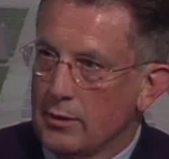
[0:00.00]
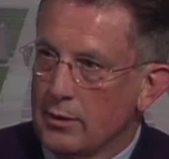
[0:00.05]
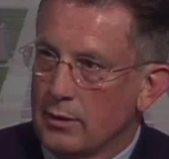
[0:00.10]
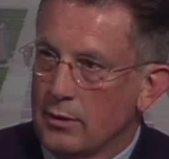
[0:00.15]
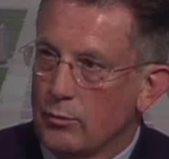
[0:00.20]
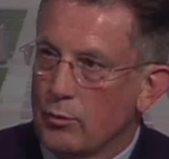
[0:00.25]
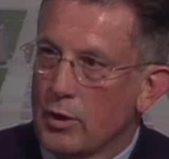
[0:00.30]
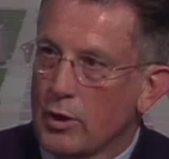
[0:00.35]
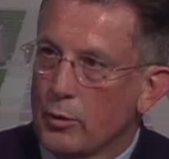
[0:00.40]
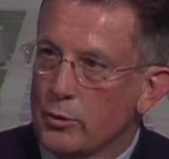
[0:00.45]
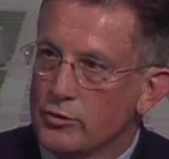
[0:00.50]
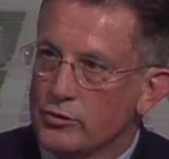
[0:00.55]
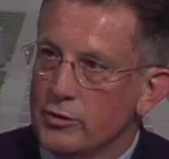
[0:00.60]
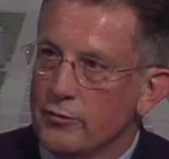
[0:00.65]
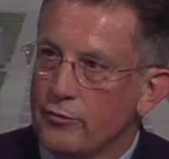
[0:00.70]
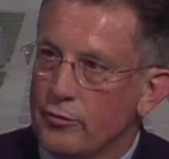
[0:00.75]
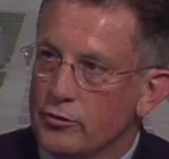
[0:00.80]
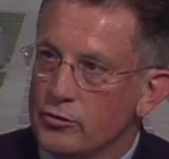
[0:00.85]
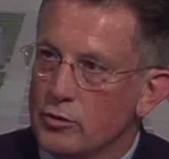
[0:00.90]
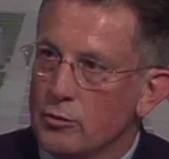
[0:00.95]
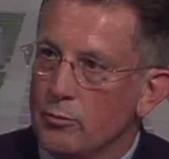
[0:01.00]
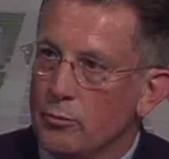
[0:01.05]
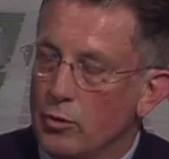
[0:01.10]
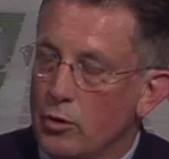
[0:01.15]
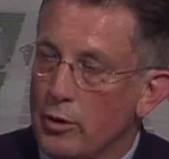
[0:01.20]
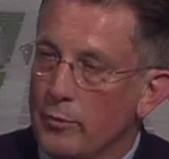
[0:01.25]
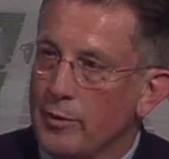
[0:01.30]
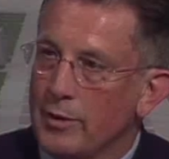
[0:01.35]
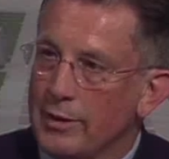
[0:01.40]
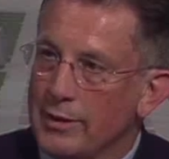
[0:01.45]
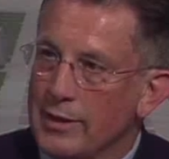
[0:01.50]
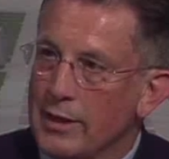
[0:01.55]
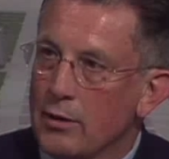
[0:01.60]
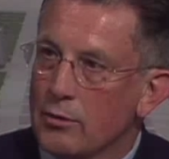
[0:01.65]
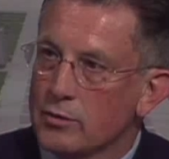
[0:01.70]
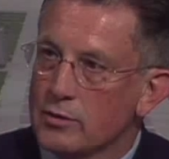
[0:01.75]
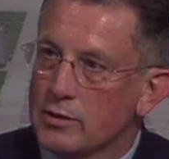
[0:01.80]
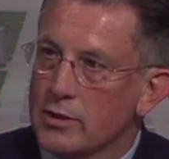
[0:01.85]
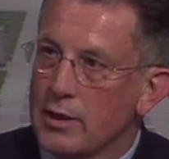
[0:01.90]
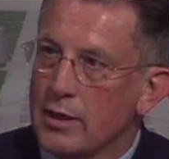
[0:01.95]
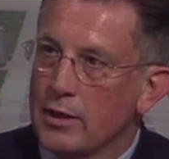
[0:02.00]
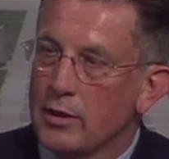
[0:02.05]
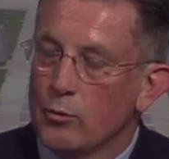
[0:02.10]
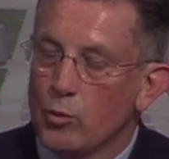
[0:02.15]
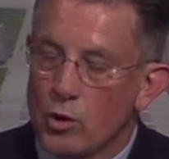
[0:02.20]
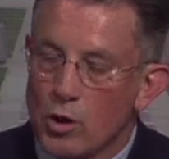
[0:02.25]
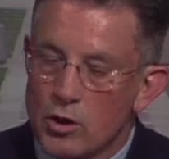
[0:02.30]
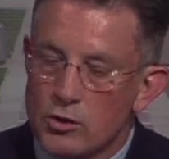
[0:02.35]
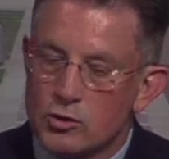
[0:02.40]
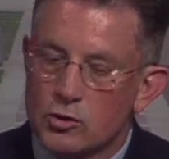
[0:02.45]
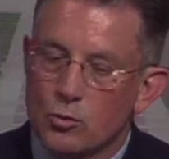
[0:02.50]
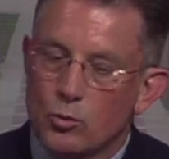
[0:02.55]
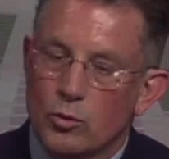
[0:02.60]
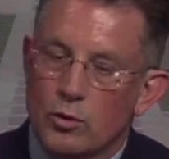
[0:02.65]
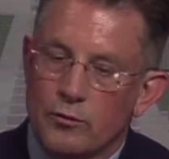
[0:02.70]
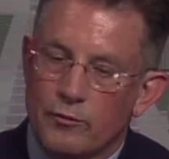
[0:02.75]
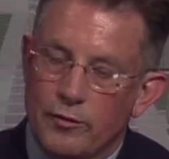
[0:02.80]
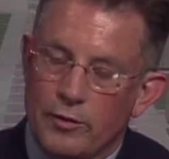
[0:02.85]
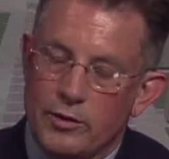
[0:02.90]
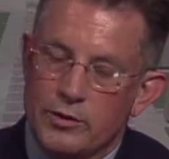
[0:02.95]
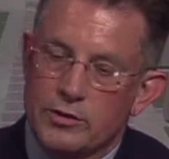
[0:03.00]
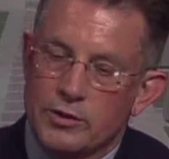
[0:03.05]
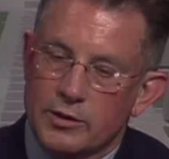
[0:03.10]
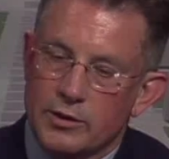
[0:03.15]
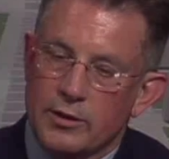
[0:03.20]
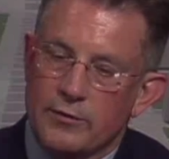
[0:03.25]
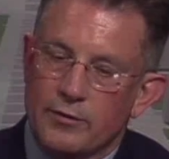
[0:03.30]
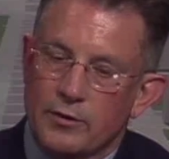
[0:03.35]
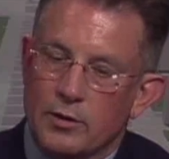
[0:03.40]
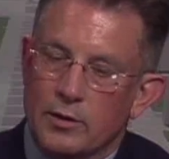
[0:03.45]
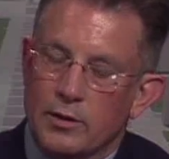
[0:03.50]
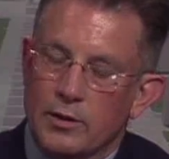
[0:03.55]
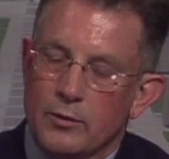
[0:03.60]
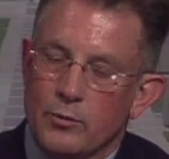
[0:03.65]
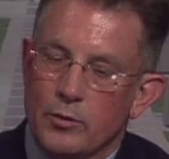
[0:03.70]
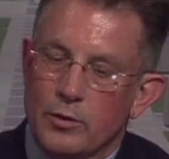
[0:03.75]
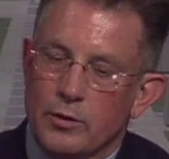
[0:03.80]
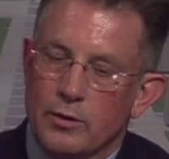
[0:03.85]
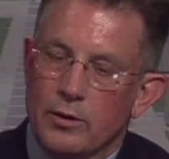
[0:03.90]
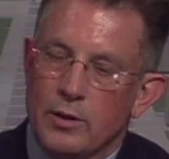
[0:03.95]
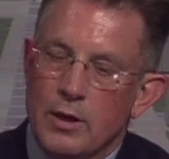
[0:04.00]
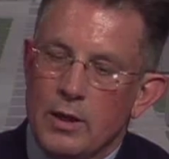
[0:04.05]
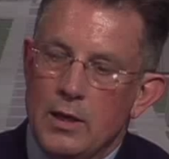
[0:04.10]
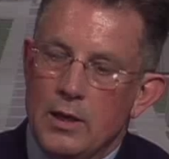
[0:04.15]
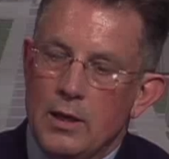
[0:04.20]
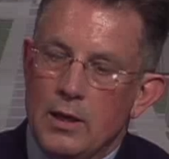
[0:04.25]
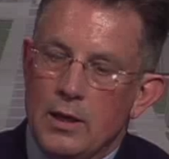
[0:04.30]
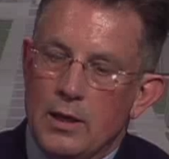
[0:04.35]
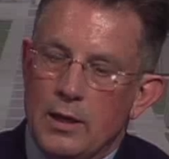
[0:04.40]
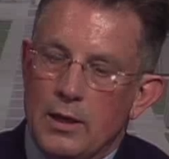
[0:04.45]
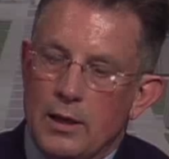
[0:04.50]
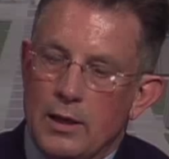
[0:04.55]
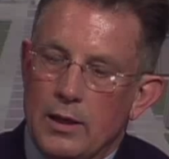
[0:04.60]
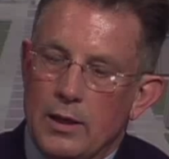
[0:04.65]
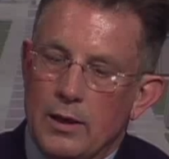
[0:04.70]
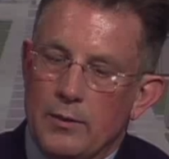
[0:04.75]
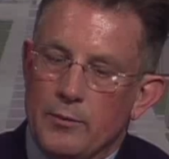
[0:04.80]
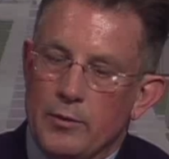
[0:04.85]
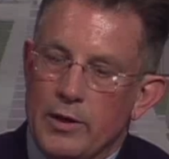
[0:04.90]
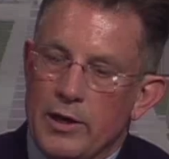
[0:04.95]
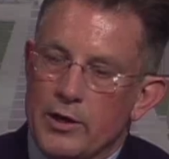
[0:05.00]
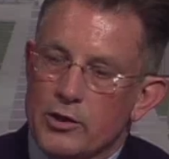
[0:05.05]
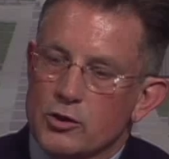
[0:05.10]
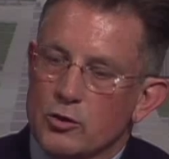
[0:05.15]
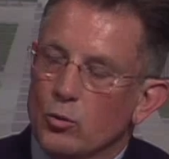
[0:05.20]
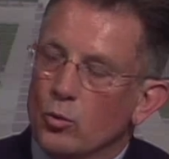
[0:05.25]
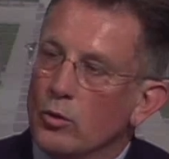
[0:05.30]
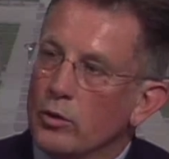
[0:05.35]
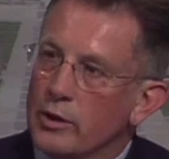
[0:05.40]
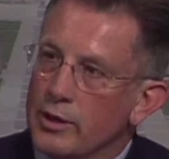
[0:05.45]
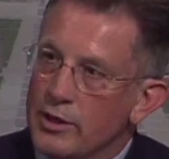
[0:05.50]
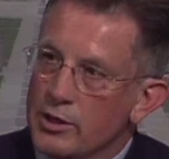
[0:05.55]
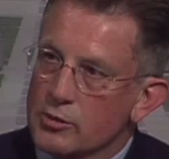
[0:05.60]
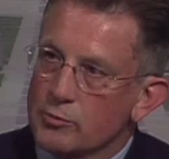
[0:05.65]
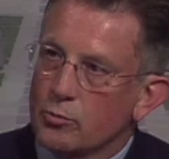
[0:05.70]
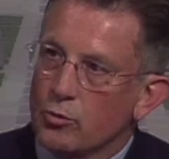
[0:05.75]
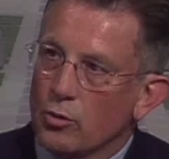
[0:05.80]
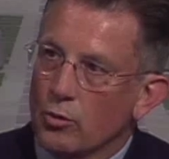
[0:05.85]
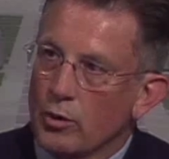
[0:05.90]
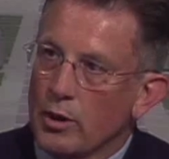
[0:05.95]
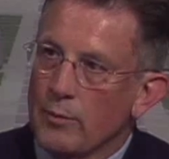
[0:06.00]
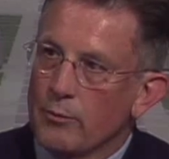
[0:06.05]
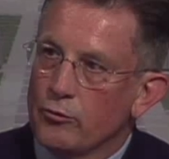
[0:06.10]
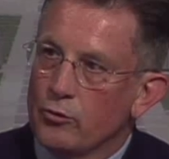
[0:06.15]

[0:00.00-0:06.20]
requisite for some employment on the outside. And we also work very significantly with the National Work Keys program.